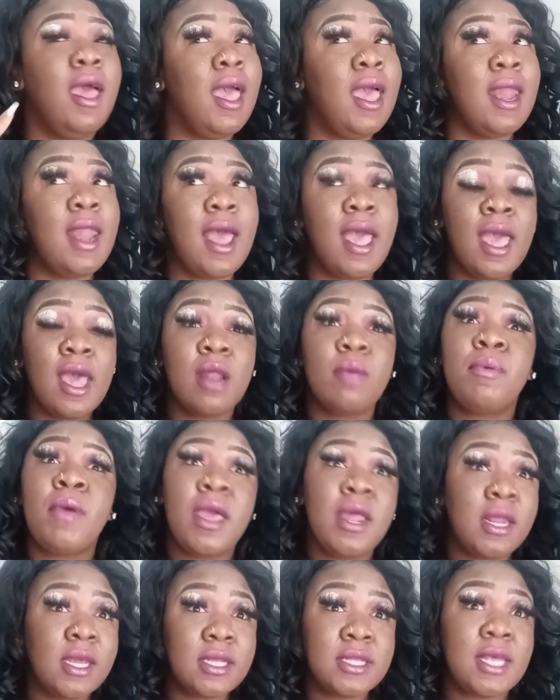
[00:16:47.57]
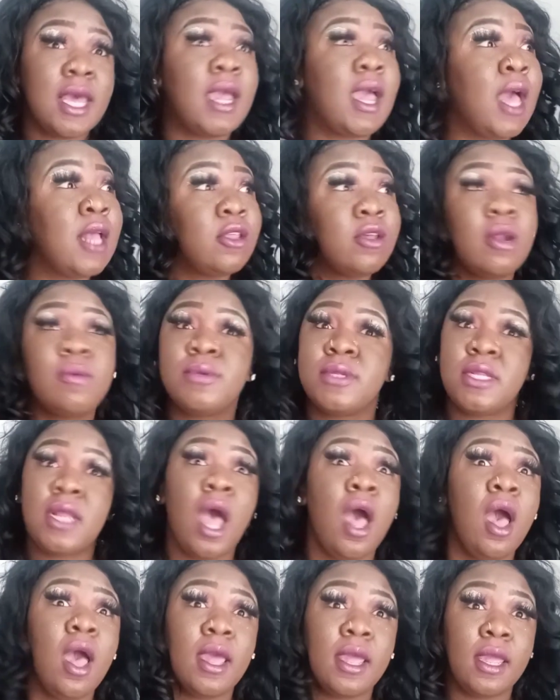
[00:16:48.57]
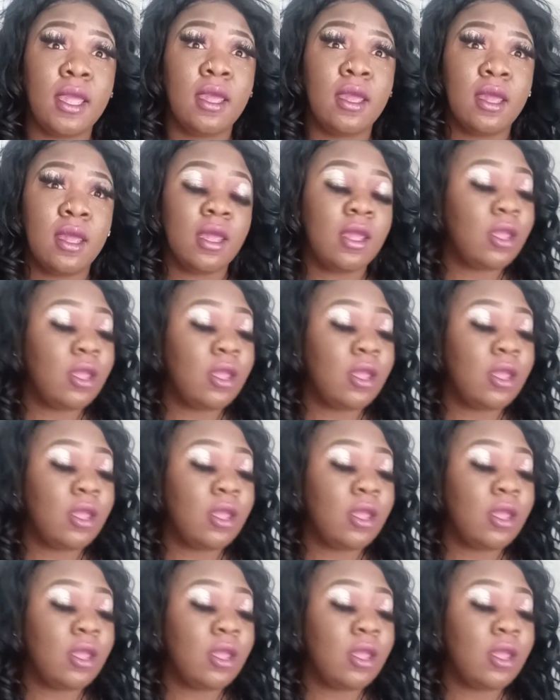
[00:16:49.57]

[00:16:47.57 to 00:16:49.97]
and I had a panic attack. I thought I was dying,